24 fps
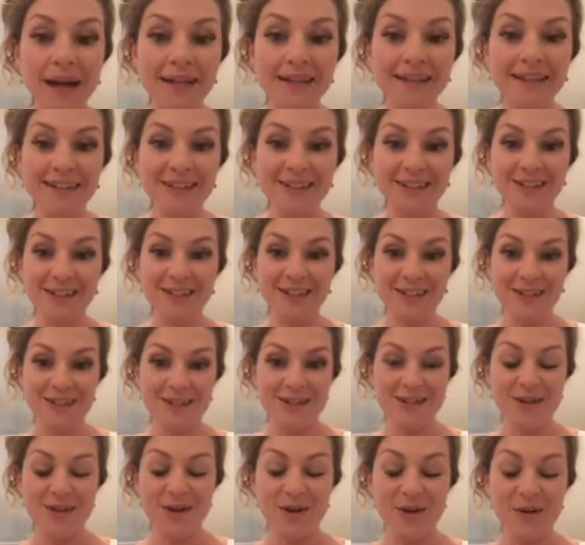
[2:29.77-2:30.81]
little
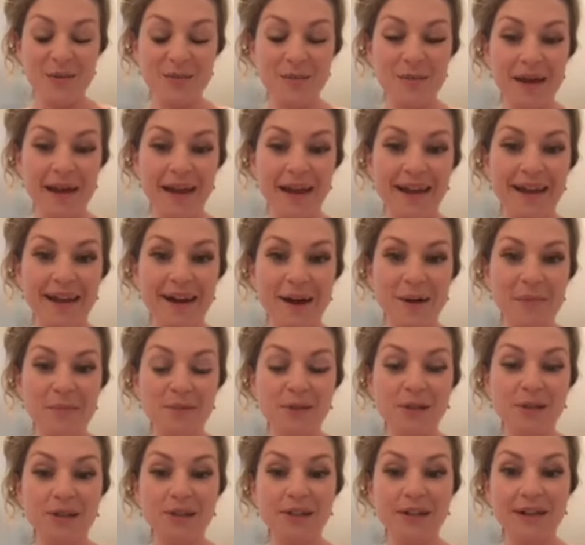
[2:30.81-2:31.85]
no makeup
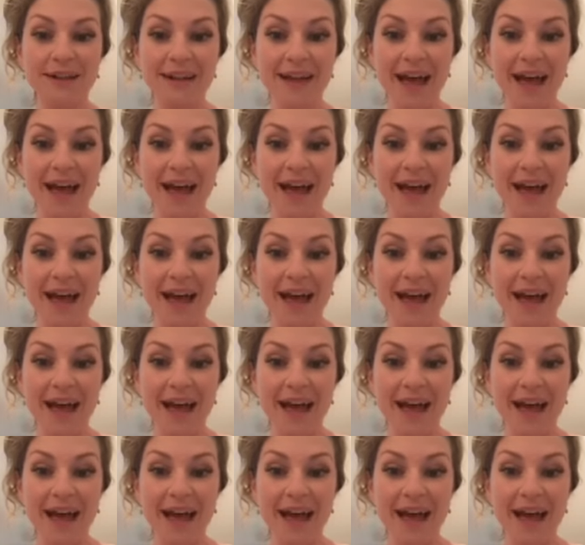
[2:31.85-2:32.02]
look,